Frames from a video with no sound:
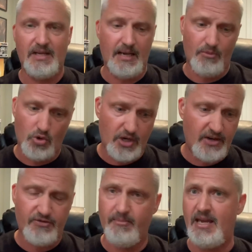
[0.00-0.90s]
I'm ordering
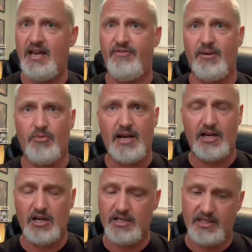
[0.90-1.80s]
from A F M
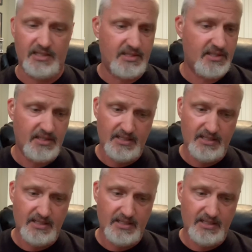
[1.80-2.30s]
Records. It's,